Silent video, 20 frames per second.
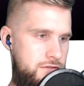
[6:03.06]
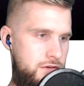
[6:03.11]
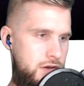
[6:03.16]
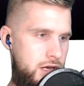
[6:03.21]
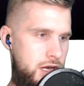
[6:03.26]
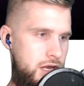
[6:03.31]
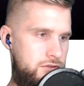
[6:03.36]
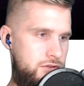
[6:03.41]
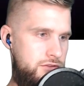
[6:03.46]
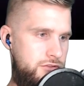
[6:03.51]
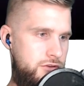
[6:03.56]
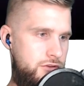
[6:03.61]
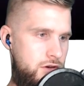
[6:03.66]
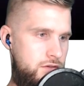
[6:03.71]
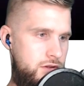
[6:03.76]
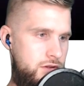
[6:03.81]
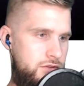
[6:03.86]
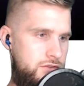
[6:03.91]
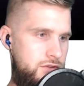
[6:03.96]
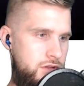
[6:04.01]
as a
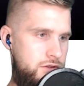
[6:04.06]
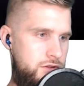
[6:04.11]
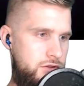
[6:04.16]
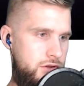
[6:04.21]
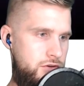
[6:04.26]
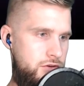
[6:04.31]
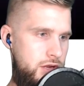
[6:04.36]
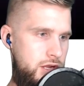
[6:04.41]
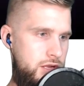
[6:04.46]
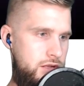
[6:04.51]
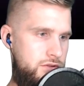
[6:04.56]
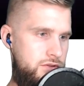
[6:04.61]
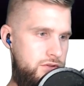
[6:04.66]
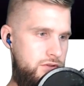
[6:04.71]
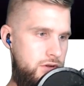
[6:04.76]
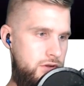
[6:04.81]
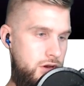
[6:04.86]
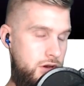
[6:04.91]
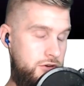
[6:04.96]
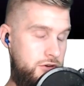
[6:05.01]
service,
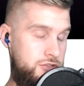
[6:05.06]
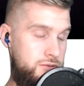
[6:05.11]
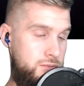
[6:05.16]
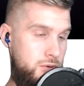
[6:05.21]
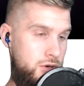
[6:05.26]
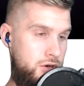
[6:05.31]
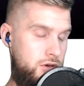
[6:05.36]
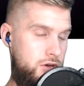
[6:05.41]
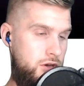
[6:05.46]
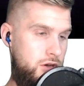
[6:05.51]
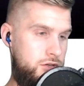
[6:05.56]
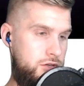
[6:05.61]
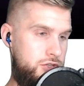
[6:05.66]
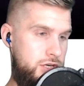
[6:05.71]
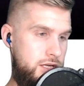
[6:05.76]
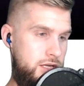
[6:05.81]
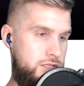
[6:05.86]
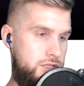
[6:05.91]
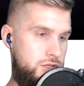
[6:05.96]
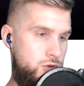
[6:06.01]
integrate our smart
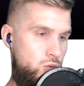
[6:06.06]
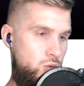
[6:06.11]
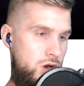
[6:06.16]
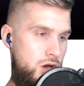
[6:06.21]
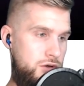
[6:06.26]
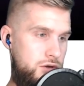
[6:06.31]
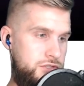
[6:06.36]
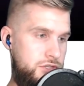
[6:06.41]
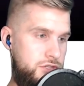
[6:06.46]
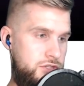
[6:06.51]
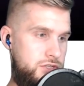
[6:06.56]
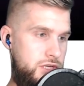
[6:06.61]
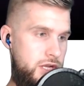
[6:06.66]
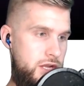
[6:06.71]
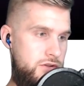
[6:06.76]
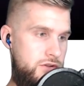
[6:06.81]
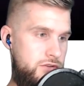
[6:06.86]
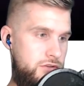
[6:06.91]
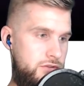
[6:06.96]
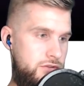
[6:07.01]
contracts into wallets,
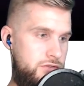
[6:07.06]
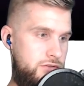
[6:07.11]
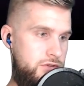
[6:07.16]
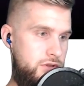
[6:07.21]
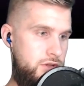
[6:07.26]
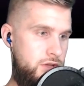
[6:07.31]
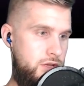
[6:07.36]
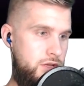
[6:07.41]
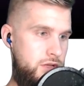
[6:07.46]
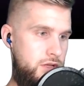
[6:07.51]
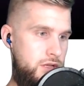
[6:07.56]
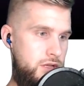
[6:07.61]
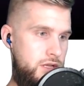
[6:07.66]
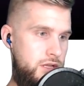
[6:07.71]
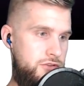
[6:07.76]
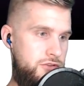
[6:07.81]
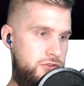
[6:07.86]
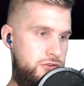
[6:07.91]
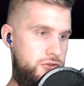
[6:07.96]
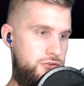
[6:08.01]
exchanges,
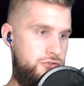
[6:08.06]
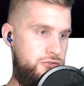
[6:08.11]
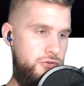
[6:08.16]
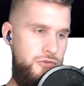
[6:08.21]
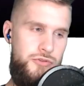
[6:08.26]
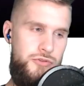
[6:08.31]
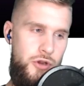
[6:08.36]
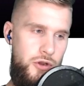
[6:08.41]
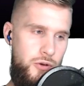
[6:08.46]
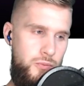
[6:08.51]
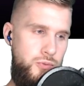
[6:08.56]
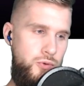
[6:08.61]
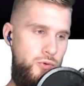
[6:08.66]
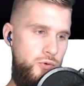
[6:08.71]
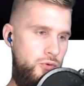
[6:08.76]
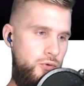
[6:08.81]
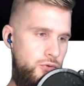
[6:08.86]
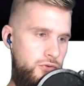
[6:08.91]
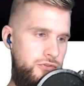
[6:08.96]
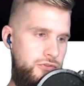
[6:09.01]
institutional dark
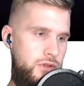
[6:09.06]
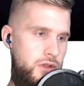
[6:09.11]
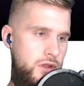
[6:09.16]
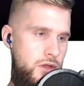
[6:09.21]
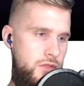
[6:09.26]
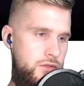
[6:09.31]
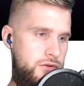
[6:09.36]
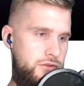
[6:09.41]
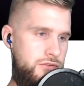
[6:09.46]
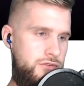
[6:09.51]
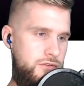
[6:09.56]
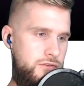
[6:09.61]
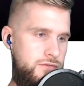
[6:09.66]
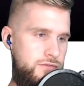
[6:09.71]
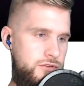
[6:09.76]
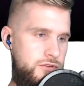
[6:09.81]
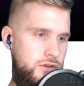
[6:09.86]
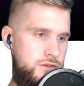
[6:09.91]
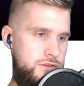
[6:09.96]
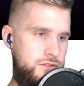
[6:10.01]
pools, and other
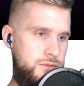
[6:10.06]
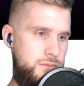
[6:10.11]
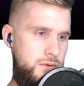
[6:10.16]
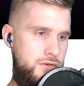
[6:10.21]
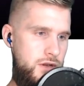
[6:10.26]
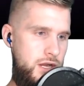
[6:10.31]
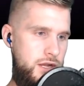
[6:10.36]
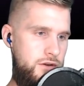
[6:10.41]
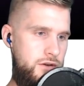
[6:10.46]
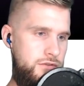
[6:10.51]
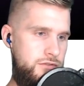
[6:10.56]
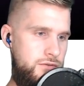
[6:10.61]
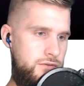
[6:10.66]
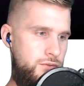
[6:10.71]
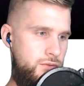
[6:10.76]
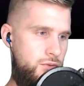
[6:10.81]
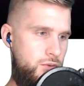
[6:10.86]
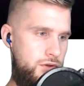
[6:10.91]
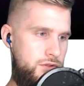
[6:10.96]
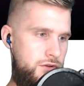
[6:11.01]
service providers,
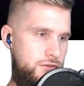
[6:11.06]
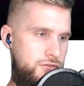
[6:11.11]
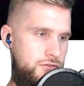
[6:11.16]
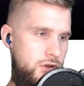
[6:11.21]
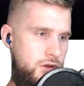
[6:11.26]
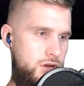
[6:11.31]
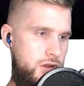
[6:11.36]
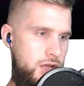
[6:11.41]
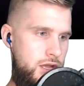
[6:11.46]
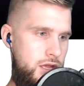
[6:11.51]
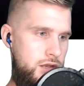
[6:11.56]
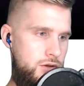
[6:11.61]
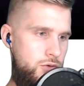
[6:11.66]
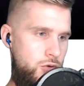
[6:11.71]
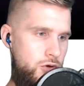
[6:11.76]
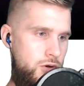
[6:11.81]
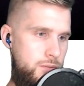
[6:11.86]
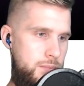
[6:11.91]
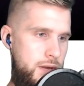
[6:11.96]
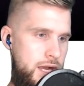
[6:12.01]
whether front end
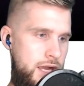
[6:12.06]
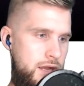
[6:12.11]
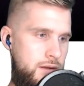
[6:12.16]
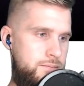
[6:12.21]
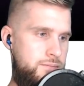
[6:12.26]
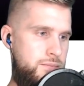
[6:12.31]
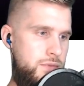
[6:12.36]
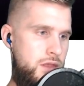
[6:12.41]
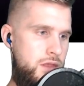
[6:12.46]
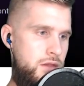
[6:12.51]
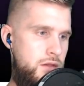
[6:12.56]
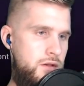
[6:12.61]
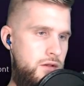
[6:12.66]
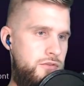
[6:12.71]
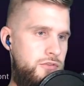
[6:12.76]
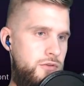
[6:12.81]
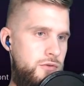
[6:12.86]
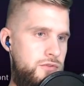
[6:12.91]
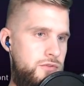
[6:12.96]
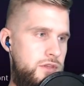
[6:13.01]
or back.
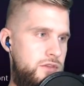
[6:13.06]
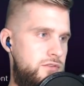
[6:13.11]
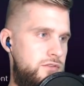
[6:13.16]
So this